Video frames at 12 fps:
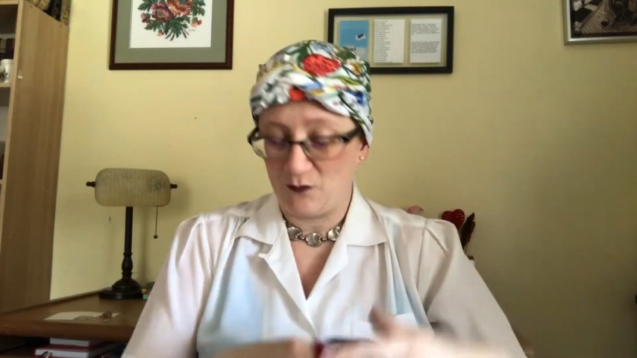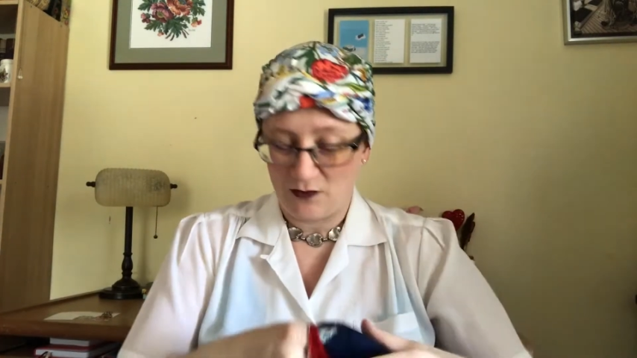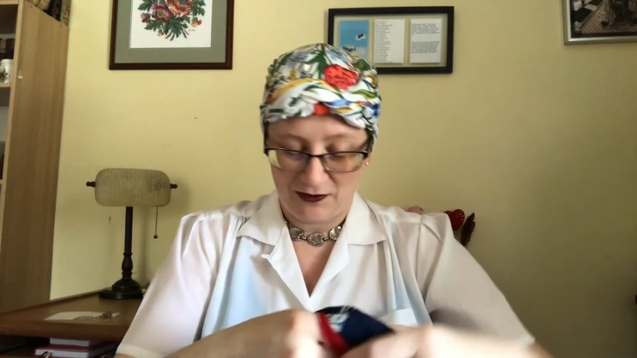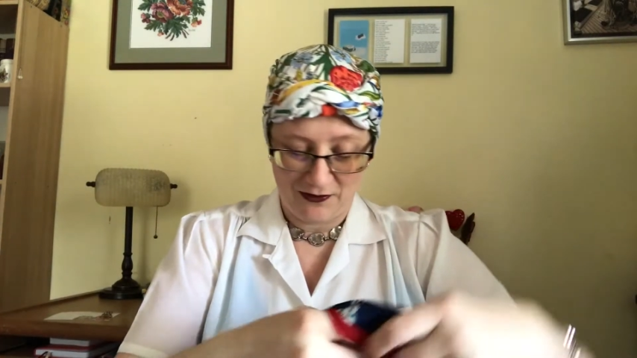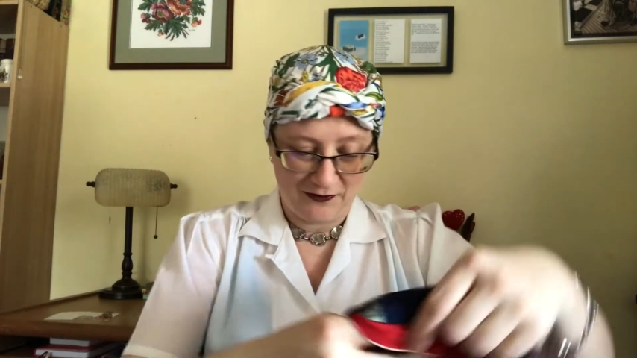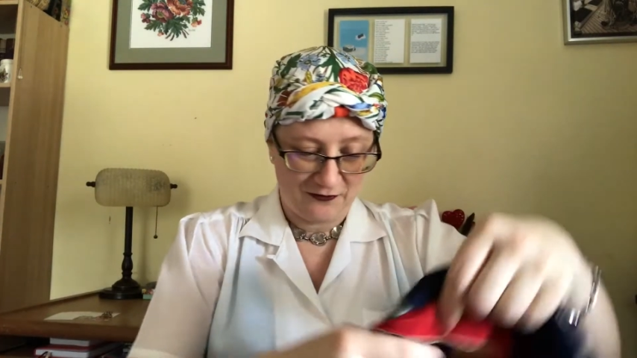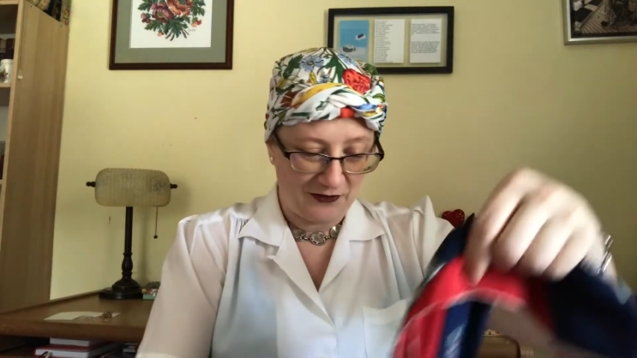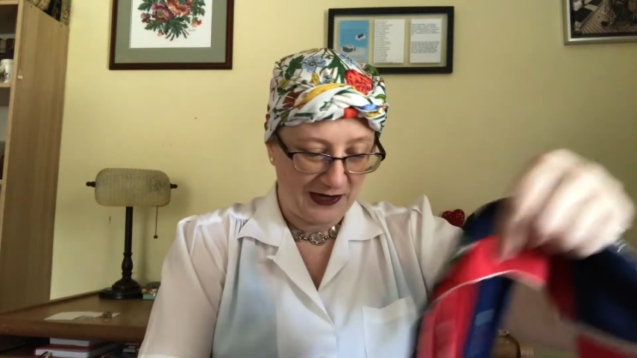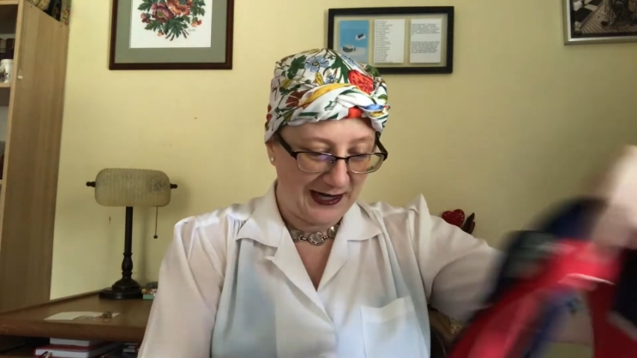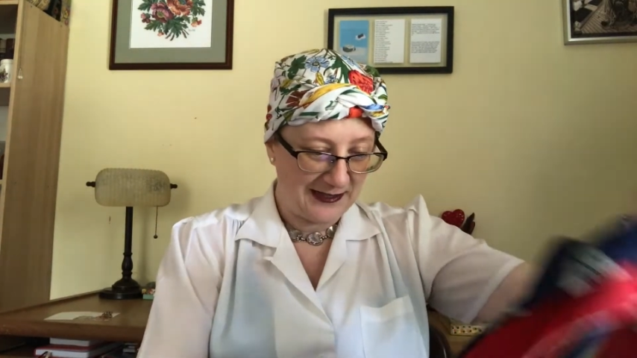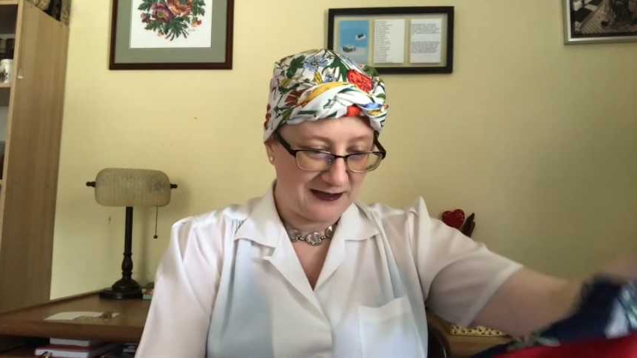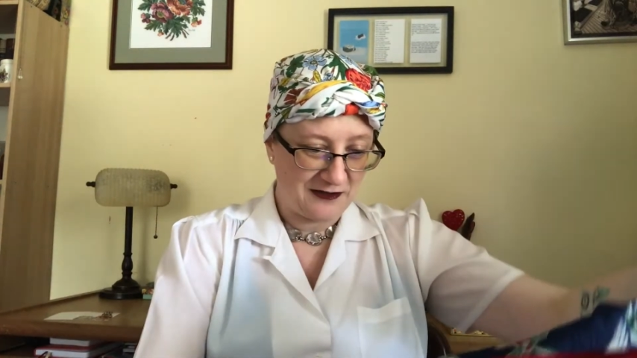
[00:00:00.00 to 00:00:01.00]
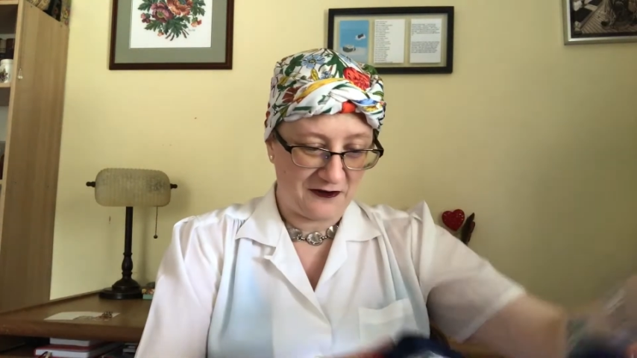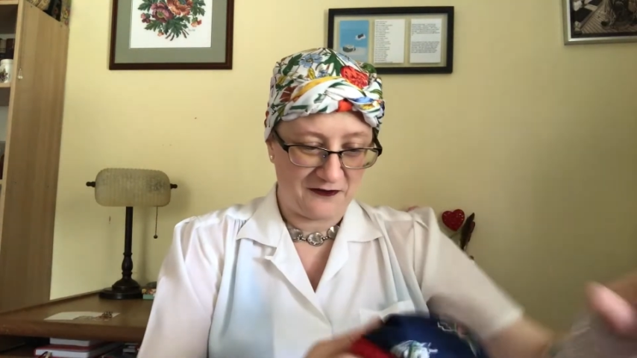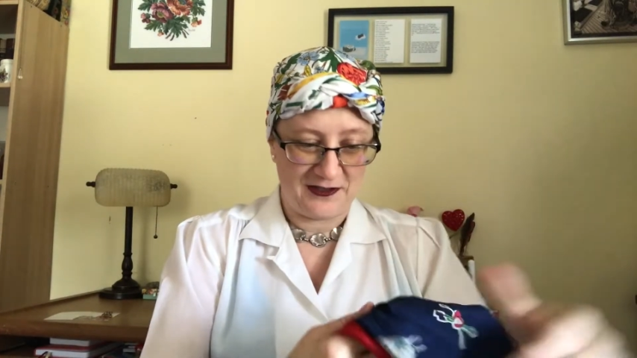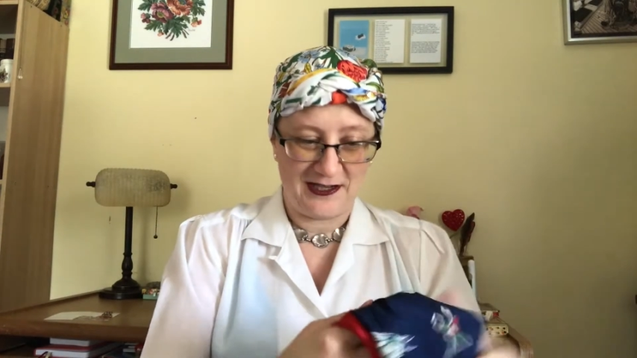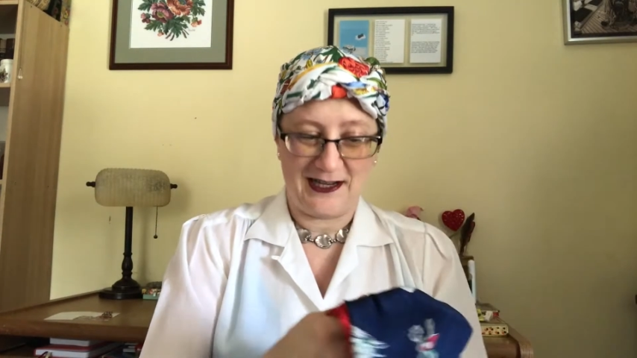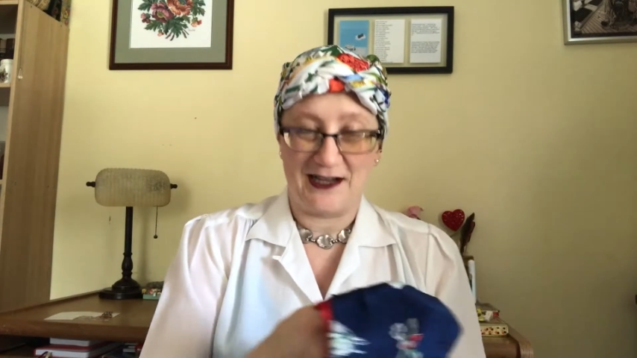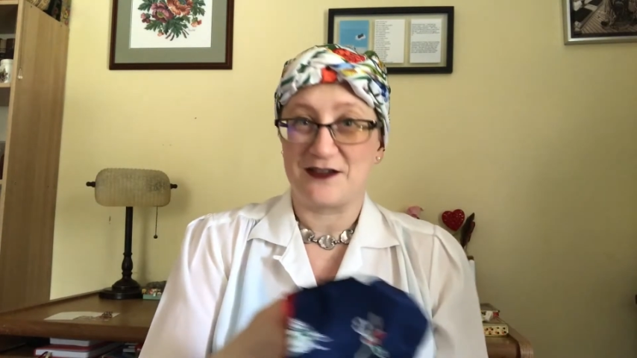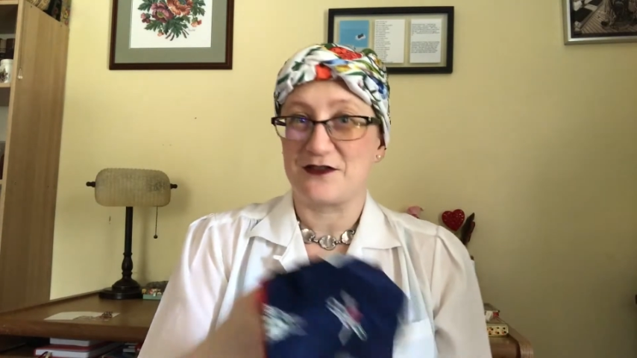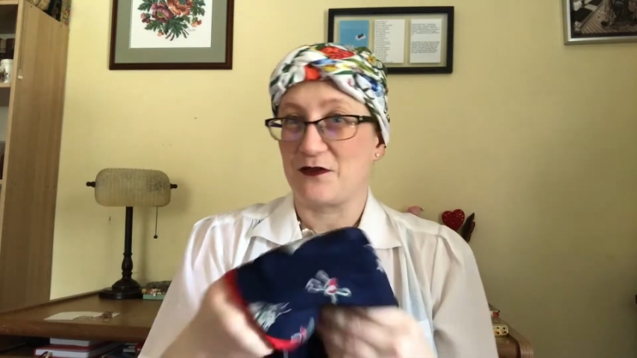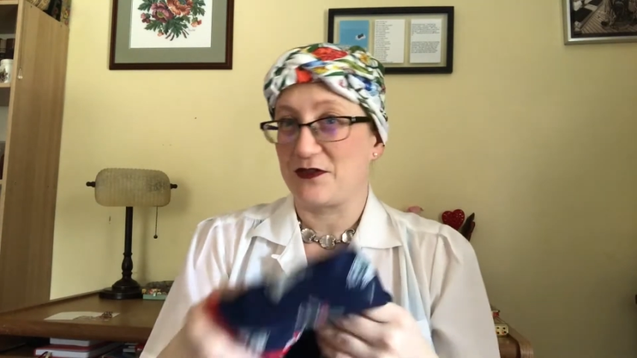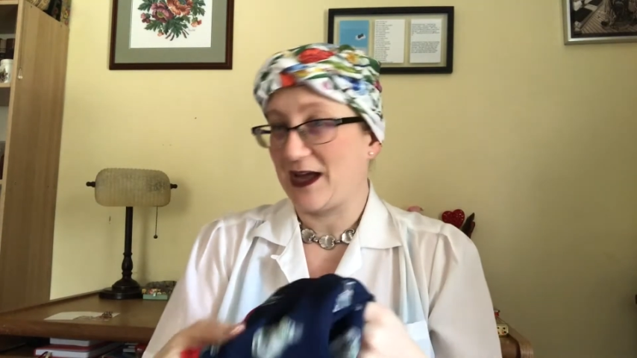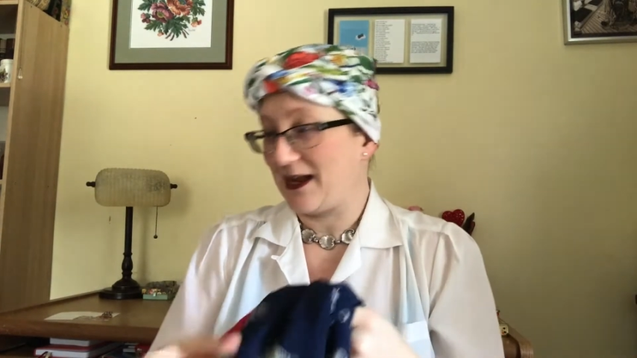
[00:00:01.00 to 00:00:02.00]
wearing for a headscarf today,
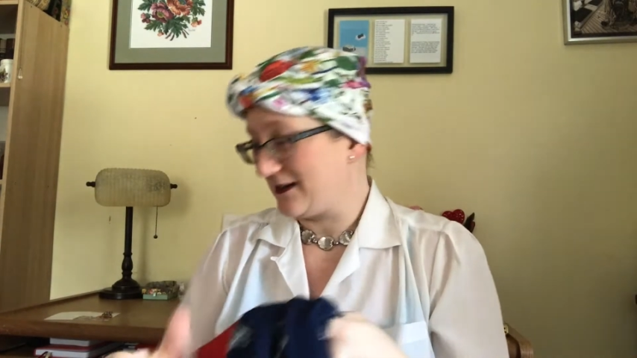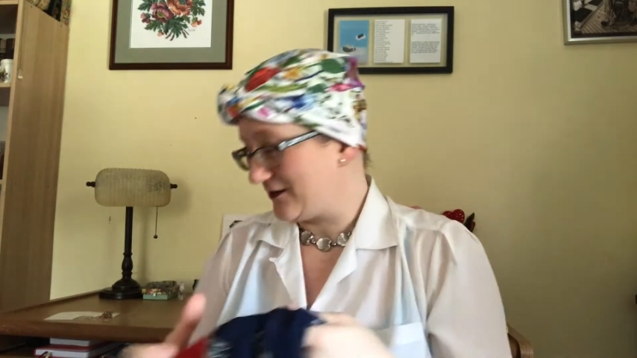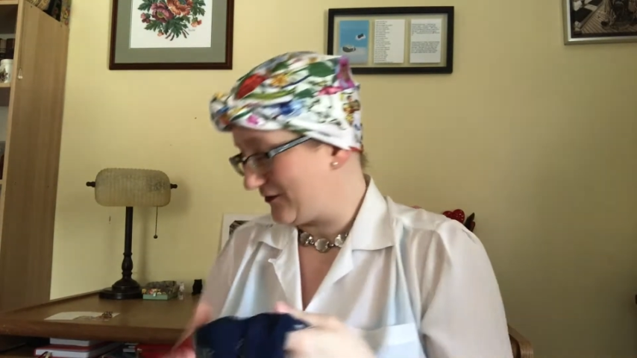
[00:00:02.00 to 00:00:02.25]
so that is